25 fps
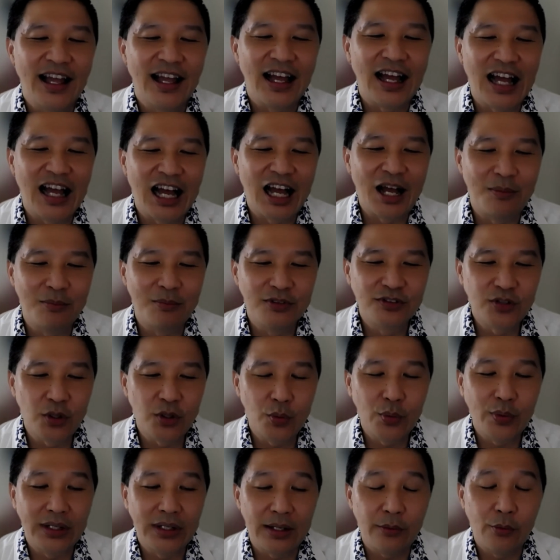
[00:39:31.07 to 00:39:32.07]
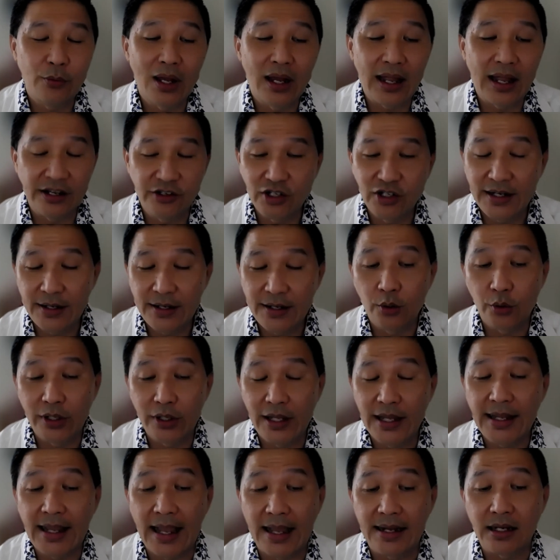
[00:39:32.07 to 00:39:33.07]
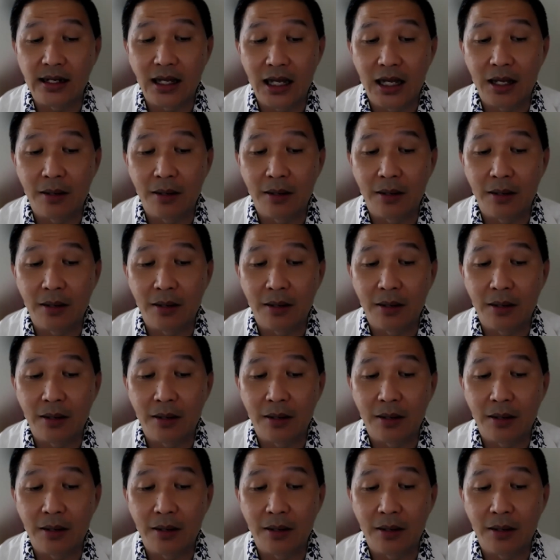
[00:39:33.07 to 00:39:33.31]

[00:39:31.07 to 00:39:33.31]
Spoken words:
So we are actually looking at